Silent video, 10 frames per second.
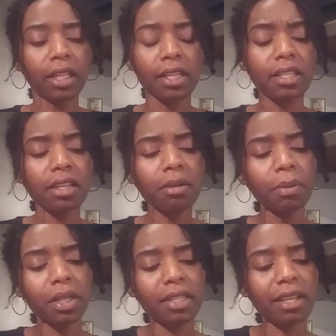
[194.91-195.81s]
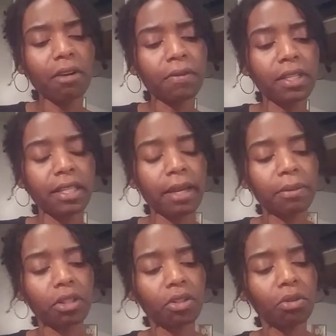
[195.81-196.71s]
This could be
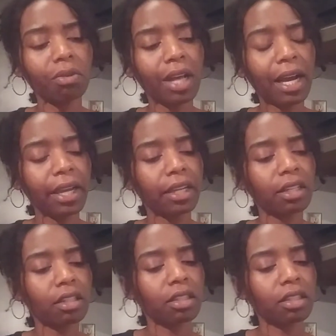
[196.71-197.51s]
self-deception. You lying